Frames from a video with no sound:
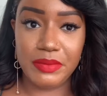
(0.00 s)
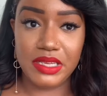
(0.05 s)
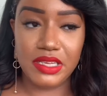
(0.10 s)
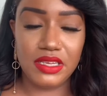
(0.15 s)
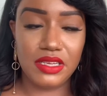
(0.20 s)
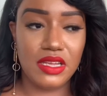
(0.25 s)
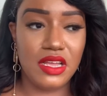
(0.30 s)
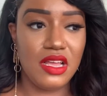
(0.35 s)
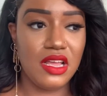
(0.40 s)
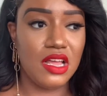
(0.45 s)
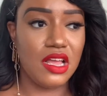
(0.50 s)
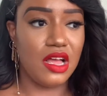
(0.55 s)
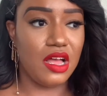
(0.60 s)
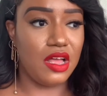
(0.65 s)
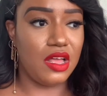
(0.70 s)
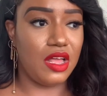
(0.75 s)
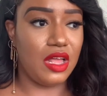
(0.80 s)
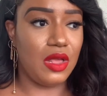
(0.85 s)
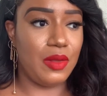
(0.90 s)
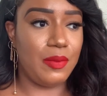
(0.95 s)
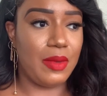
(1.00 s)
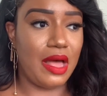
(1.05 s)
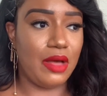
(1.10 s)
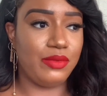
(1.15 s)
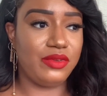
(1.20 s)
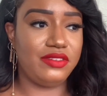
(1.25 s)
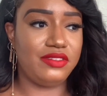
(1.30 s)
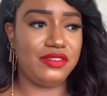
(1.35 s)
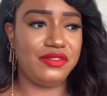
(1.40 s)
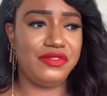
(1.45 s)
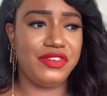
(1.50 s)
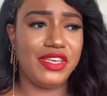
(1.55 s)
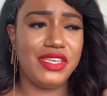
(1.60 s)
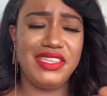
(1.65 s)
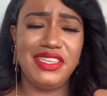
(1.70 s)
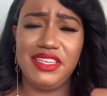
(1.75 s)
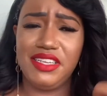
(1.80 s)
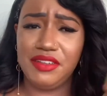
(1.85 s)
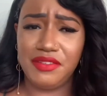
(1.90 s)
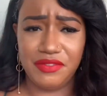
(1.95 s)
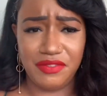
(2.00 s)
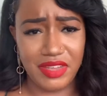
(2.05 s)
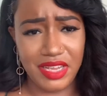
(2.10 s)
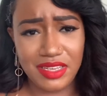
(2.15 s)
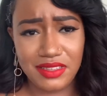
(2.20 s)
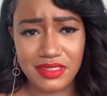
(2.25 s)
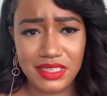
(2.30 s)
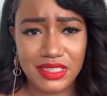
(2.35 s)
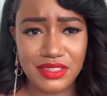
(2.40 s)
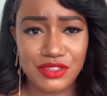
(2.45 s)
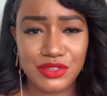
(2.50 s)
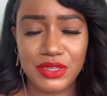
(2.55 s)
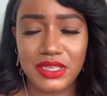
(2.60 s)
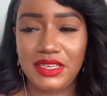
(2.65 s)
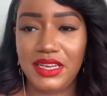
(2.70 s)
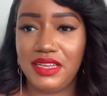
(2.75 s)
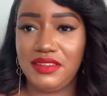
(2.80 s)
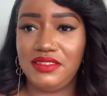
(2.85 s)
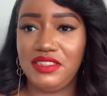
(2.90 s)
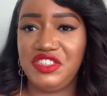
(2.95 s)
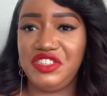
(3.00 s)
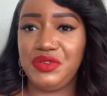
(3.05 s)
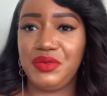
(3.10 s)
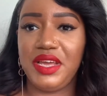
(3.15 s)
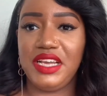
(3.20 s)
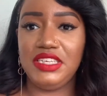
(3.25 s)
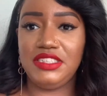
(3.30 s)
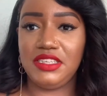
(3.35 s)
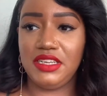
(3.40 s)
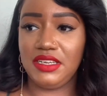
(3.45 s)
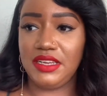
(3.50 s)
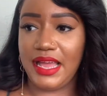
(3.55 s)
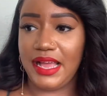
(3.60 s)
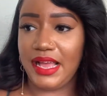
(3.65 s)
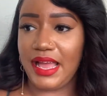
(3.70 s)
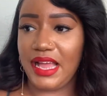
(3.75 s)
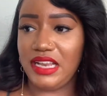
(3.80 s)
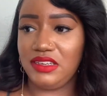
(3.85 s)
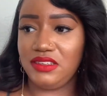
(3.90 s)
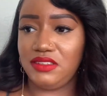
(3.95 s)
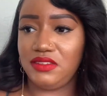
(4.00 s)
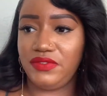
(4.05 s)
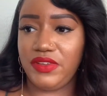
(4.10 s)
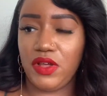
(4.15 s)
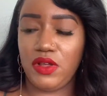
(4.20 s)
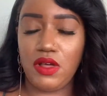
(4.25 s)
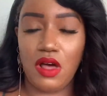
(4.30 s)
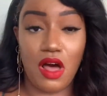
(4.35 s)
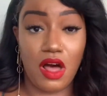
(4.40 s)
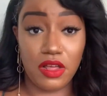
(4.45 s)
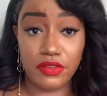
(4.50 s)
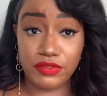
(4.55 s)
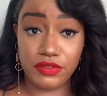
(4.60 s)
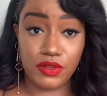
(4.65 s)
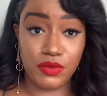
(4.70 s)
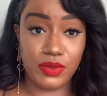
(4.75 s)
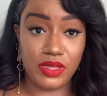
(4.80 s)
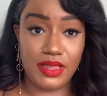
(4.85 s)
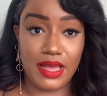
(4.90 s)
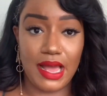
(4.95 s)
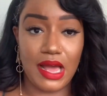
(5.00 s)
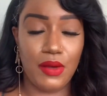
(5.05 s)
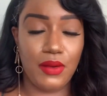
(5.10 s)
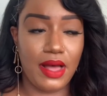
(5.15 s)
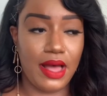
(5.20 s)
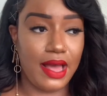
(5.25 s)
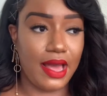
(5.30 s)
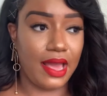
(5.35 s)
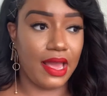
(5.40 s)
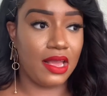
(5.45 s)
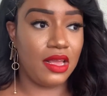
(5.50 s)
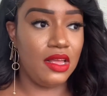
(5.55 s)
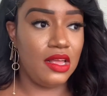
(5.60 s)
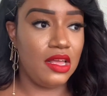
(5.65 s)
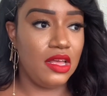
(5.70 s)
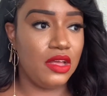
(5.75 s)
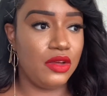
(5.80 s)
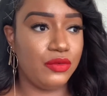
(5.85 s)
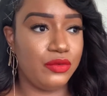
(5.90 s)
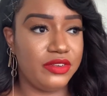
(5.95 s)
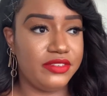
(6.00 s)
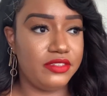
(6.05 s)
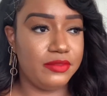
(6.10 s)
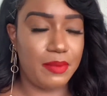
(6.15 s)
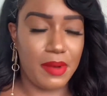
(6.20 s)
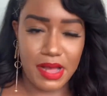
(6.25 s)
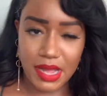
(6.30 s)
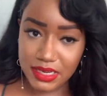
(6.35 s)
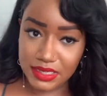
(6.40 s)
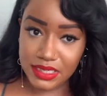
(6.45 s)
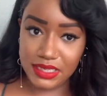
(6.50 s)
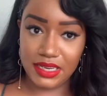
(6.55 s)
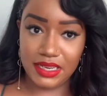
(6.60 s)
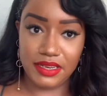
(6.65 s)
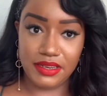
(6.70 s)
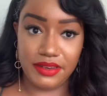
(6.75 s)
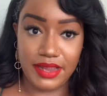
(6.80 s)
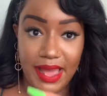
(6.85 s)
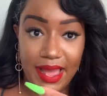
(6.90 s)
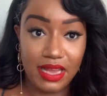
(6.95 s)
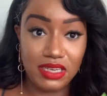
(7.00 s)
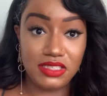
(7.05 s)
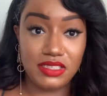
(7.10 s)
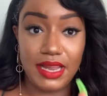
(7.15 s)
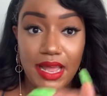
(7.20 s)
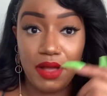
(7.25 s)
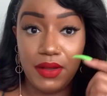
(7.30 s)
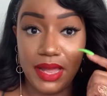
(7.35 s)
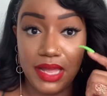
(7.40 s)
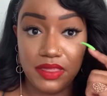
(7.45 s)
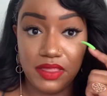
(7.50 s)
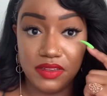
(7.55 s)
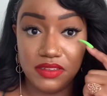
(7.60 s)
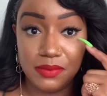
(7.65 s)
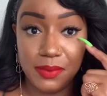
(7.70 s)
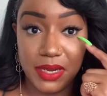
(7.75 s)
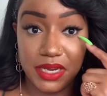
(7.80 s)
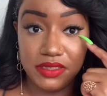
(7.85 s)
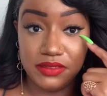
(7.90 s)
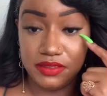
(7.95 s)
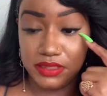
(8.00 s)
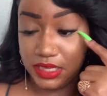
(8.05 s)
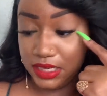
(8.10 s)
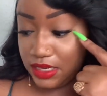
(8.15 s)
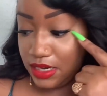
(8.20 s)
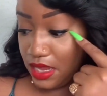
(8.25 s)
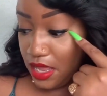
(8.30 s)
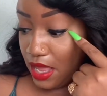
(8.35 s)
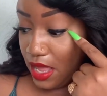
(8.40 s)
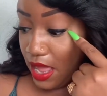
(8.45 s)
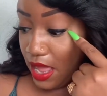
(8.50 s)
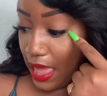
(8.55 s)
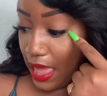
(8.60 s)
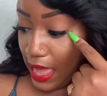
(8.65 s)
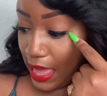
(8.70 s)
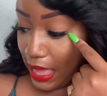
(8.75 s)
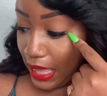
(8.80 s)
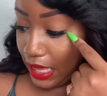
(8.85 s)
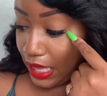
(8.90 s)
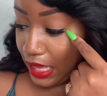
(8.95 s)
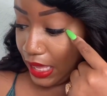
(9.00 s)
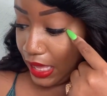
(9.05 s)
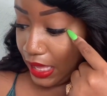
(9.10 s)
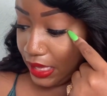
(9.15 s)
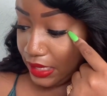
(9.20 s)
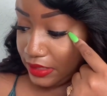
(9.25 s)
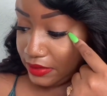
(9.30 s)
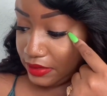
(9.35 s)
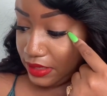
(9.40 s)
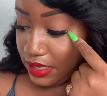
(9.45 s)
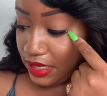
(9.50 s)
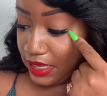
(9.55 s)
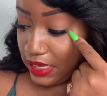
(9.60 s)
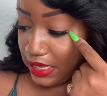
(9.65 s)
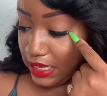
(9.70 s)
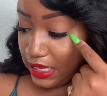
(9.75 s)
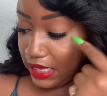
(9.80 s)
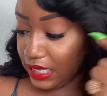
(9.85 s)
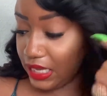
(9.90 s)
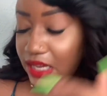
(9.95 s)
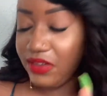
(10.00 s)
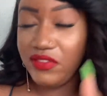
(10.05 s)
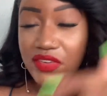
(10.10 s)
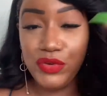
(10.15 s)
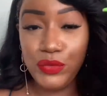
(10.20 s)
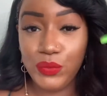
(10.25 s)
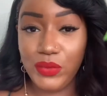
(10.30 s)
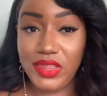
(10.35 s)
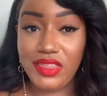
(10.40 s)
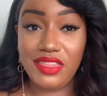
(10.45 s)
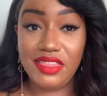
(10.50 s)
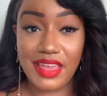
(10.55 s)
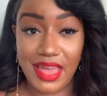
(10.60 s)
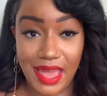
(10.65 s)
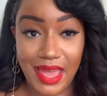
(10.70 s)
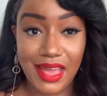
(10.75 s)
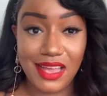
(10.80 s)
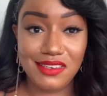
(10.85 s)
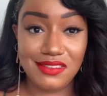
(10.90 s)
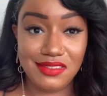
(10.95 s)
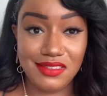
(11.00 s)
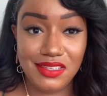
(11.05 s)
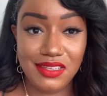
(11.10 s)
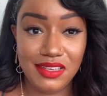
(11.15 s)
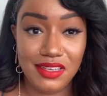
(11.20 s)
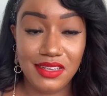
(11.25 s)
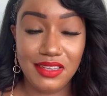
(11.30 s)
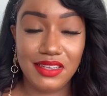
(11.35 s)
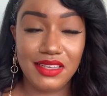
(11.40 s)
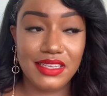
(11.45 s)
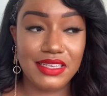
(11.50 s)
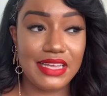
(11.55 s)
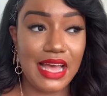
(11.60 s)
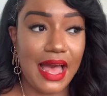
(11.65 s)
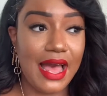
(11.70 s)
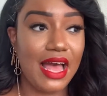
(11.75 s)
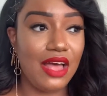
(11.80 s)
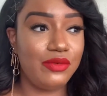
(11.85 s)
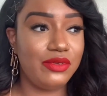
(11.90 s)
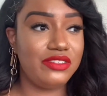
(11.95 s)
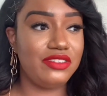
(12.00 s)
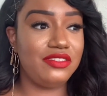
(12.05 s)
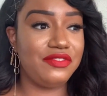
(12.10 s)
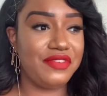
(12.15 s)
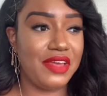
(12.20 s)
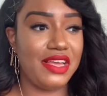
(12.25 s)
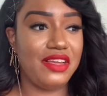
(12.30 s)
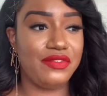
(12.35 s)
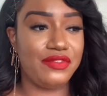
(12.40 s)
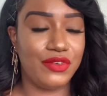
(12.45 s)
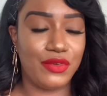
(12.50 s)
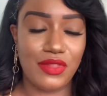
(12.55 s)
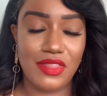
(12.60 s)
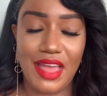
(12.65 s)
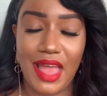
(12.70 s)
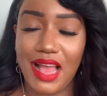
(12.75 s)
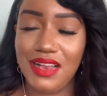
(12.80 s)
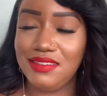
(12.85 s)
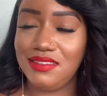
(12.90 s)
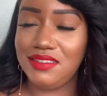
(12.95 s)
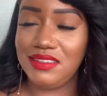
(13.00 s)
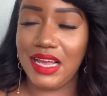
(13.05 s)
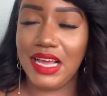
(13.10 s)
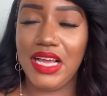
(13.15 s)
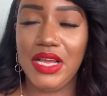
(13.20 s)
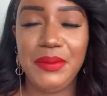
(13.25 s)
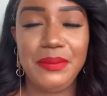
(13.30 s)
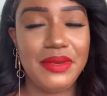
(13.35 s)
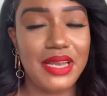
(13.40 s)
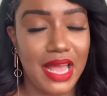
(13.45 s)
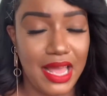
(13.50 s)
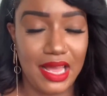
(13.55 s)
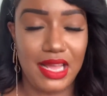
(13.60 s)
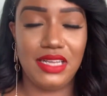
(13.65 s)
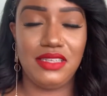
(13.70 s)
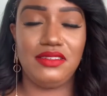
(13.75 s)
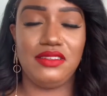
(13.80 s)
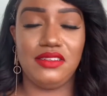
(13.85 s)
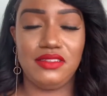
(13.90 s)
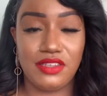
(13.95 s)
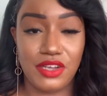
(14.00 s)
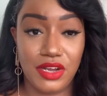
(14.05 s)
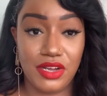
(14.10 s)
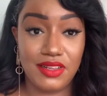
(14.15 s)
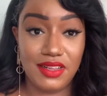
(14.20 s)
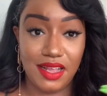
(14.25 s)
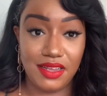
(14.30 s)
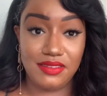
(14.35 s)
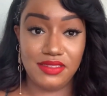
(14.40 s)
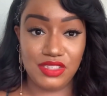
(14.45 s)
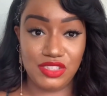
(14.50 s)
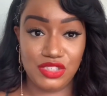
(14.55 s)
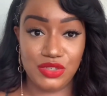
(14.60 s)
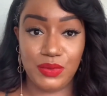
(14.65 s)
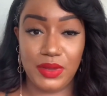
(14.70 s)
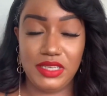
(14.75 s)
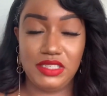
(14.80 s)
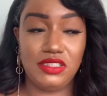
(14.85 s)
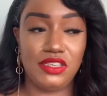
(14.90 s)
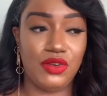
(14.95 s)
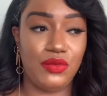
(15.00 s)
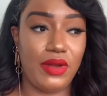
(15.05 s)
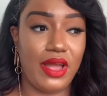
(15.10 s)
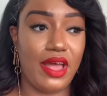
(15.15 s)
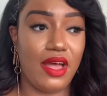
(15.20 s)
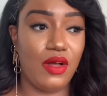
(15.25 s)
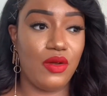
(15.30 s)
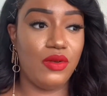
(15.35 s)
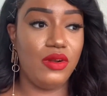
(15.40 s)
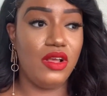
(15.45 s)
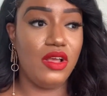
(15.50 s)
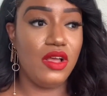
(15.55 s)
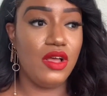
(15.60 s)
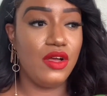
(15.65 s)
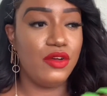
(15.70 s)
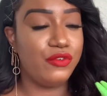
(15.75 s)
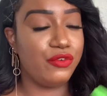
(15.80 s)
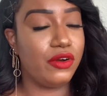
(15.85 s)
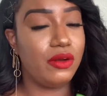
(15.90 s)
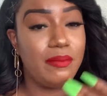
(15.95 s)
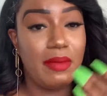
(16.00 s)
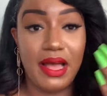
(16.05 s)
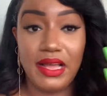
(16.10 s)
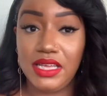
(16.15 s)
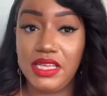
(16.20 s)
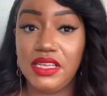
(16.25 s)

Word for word: me, um, I was severely convicted during that situation. Like I just felt awful with how I responded and lashed out at this person. And even with that, God was faithful that same night to turn that situation around for my